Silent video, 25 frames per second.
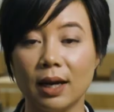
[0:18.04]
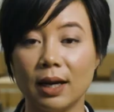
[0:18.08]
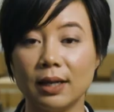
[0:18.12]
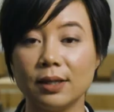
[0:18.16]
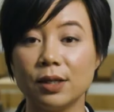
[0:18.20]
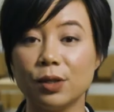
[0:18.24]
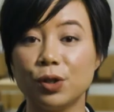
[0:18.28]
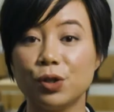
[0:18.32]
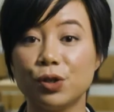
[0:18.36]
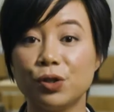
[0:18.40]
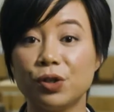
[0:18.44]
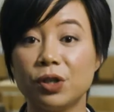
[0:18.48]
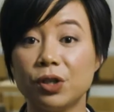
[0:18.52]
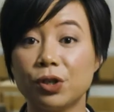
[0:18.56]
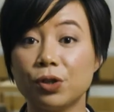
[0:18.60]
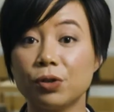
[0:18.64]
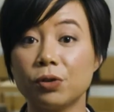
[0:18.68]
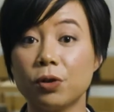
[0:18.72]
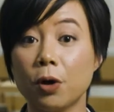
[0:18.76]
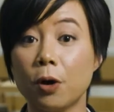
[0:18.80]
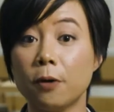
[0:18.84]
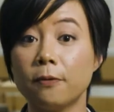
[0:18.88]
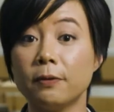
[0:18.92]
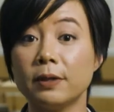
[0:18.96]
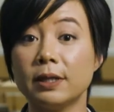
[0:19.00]
As a
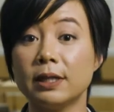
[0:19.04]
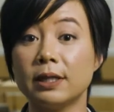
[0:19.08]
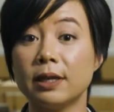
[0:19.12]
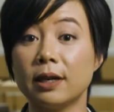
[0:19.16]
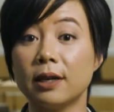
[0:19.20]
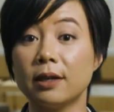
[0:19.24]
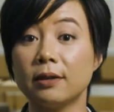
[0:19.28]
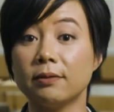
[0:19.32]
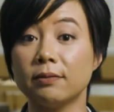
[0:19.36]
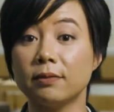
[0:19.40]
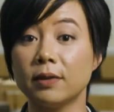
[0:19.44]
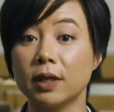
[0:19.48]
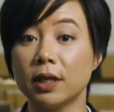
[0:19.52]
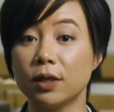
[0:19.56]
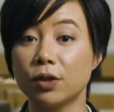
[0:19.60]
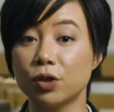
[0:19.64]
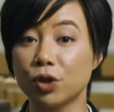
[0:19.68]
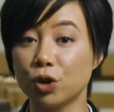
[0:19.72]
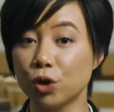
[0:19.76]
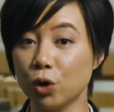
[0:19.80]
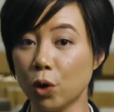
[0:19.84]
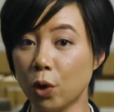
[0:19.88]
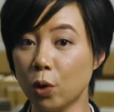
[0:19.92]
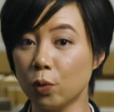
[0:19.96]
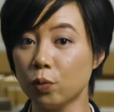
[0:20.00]
judicial officer,
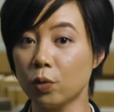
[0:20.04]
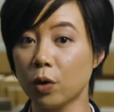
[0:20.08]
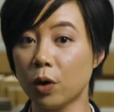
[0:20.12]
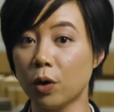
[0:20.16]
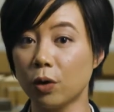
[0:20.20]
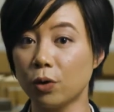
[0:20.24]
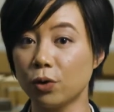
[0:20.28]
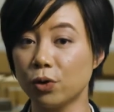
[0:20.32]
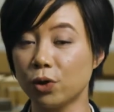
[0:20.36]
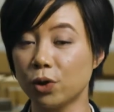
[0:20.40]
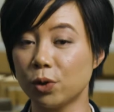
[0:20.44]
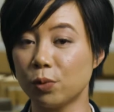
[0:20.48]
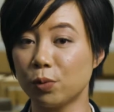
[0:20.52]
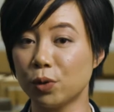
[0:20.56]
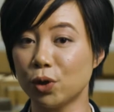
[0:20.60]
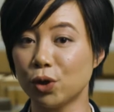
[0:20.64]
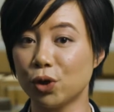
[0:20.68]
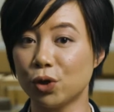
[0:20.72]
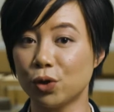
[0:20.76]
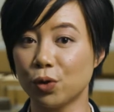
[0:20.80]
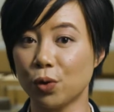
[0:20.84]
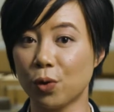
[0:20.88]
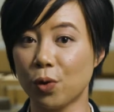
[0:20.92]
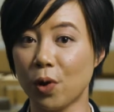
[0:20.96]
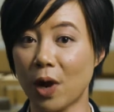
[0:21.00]
it's your role to
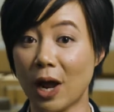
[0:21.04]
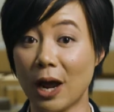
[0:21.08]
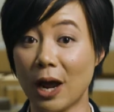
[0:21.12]
ensure